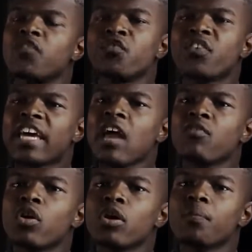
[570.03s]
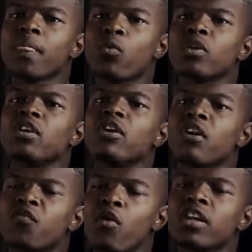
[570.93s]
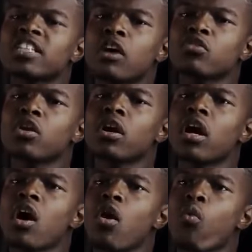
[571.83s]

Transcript: if you forgave her, when you get on the phone and talk to her,